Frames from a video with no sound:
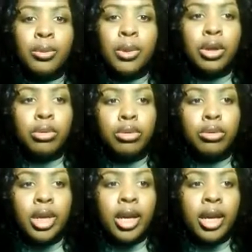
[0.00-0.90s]
we don't do
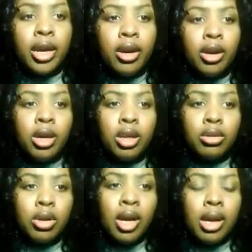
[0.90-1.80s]
that here, or
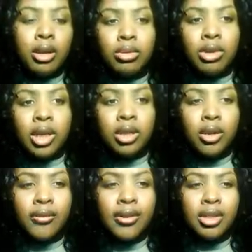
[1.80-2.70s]
I don't do that
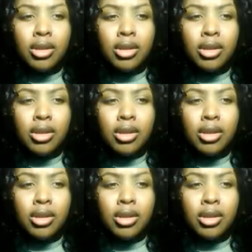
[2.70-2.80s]
service.